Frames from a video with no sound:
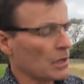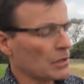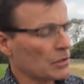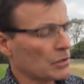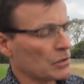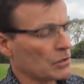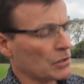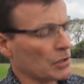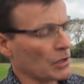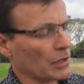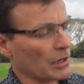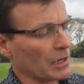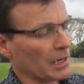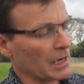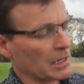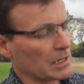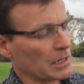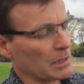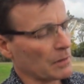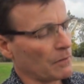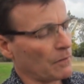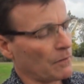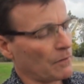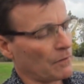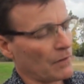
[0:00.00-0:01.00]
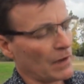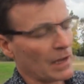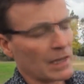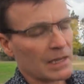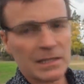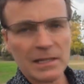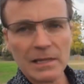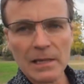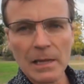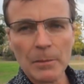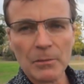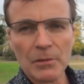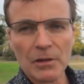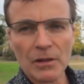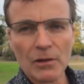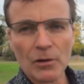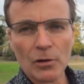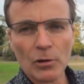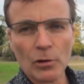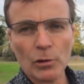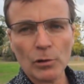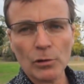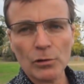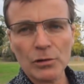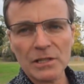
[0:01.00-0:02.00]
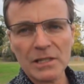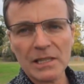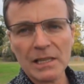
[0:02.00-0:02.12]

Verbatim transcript: so you can actually fasten them to the, or glue,